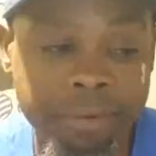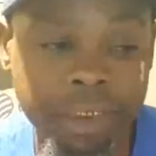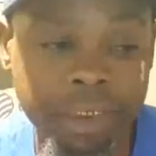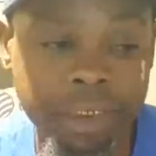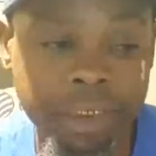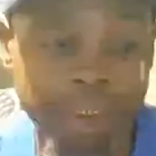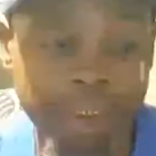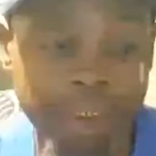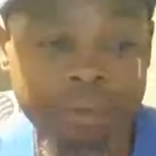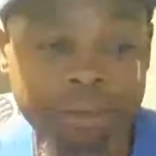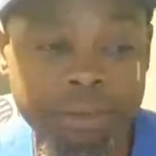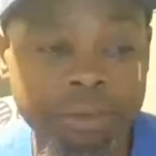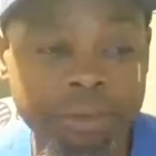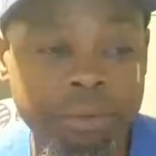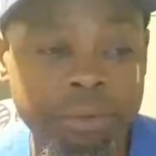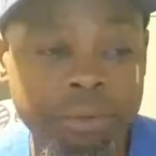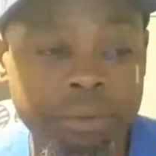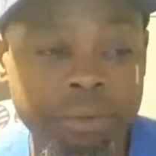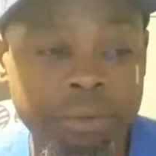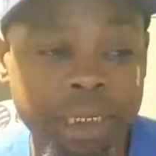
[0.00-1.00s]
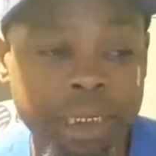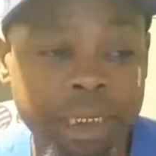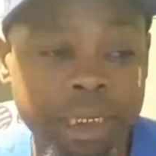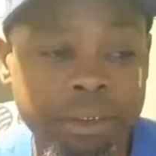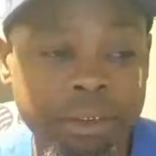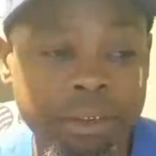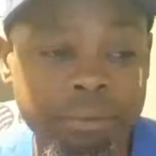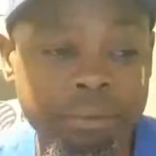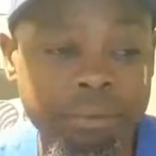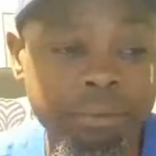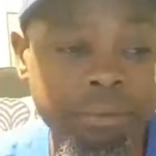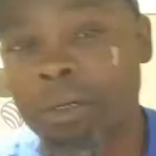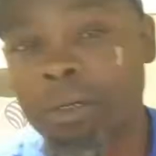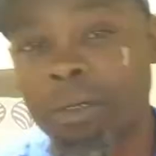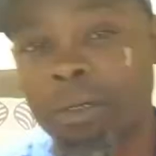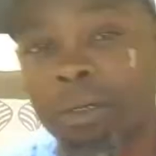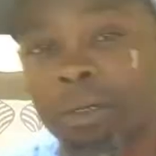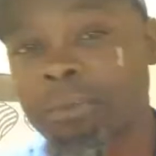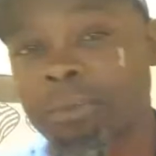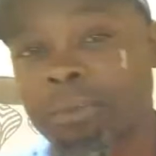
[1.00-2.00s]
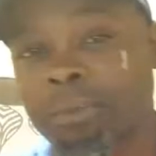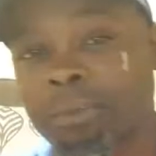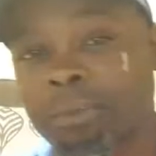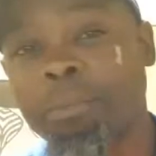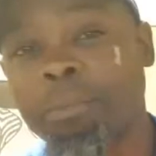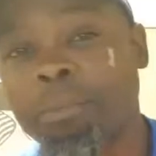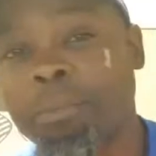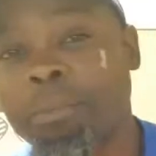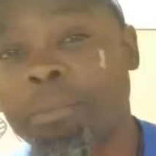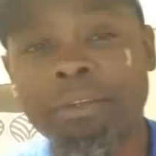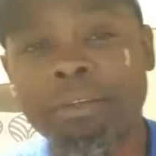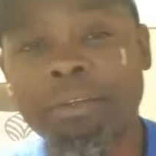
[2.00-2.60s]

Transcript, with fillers: and she was like, "Don't you know bother